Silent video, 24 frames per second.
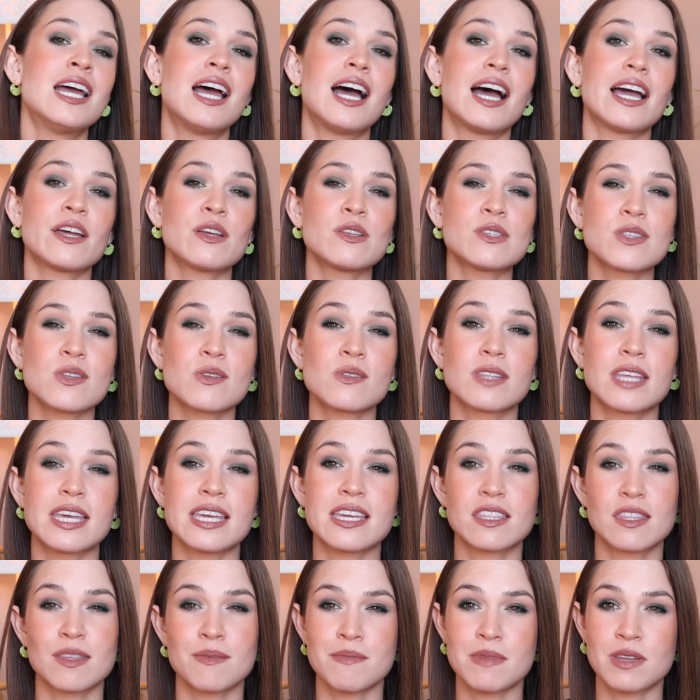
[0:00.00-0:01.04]
I also
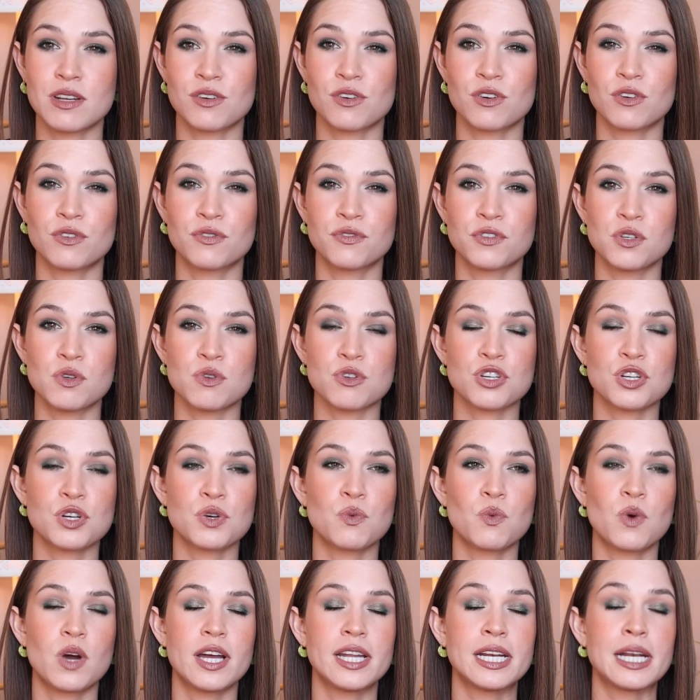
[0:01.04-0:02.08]
like the Mineral Fusion
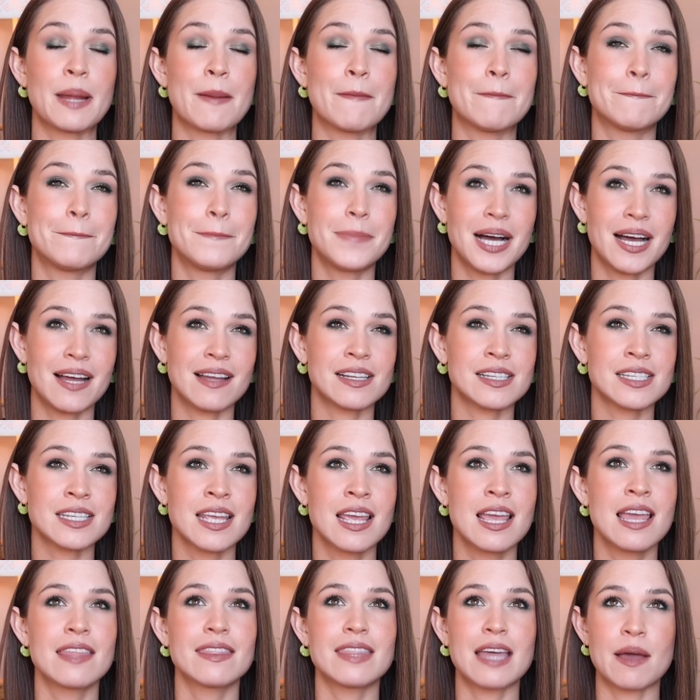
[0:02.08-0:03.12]
one, but
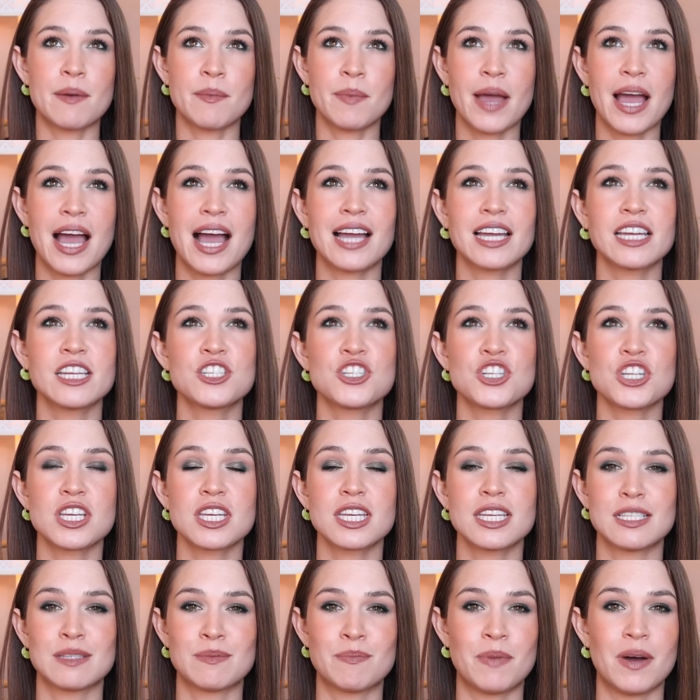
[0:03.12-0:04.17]
that packaging
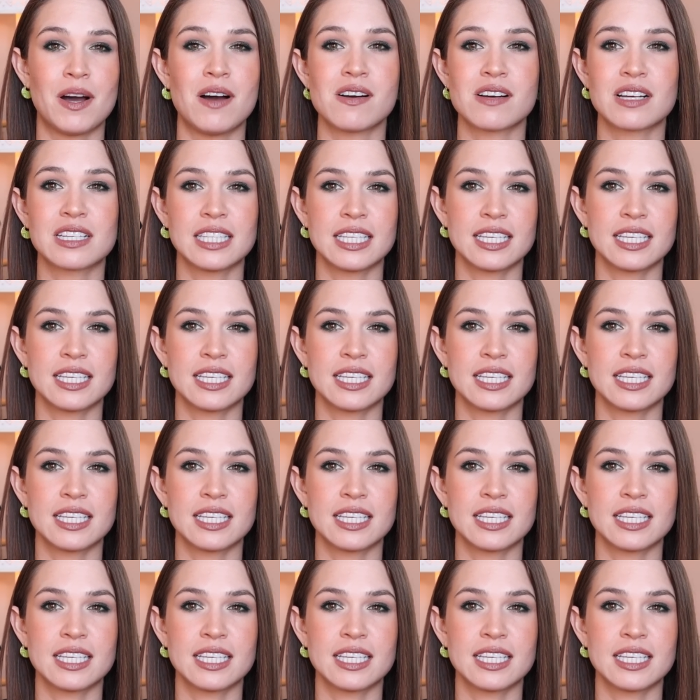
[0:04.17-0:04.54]
is bunk.